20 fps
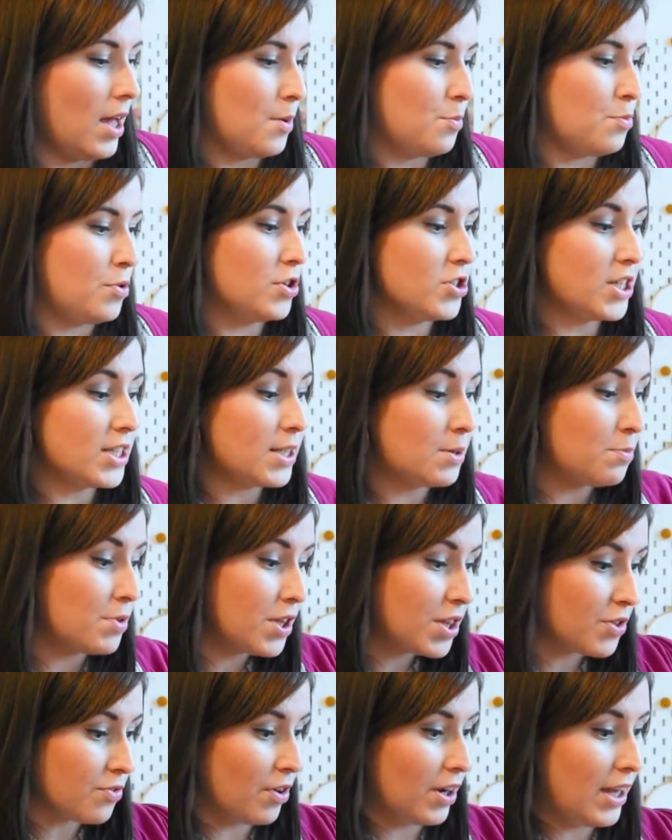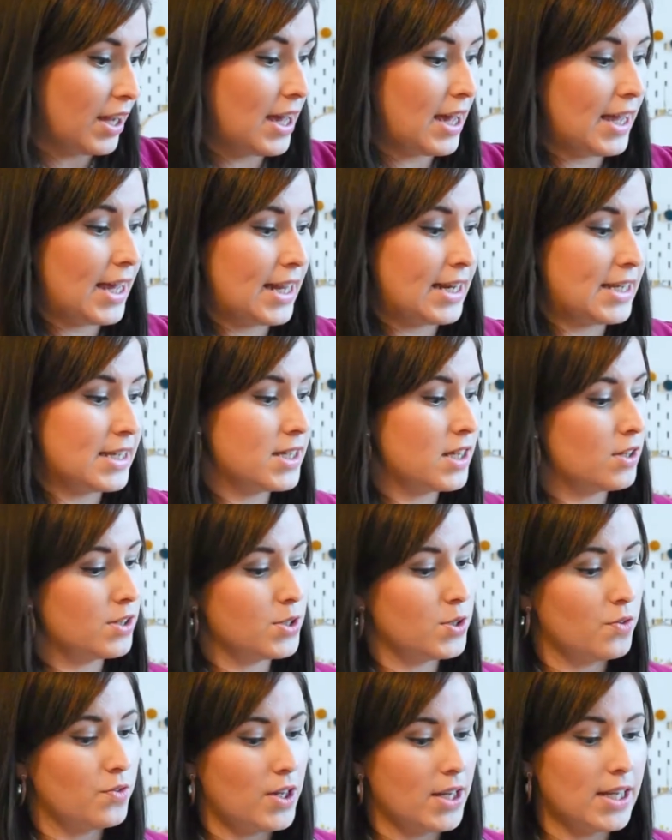Project number 3, again, it's like,
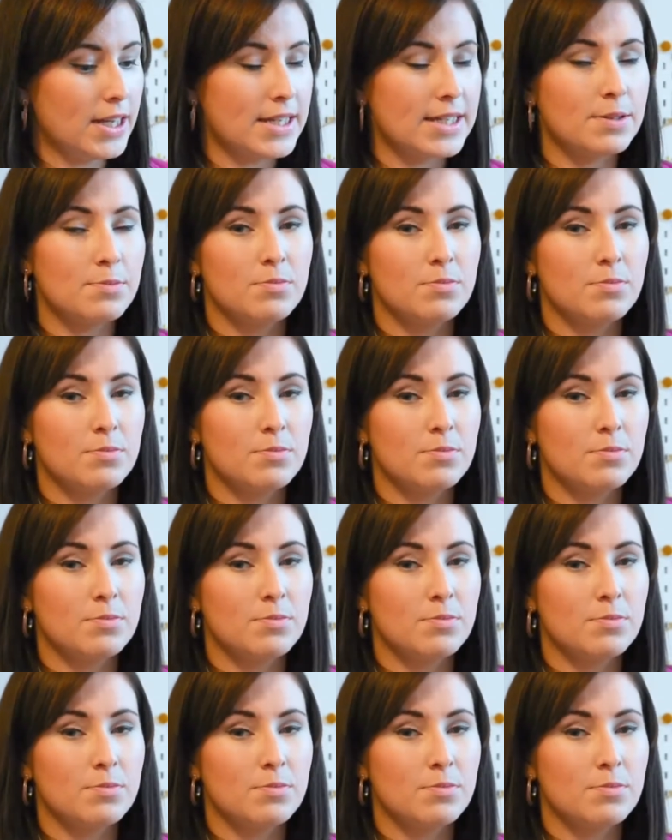sort of like a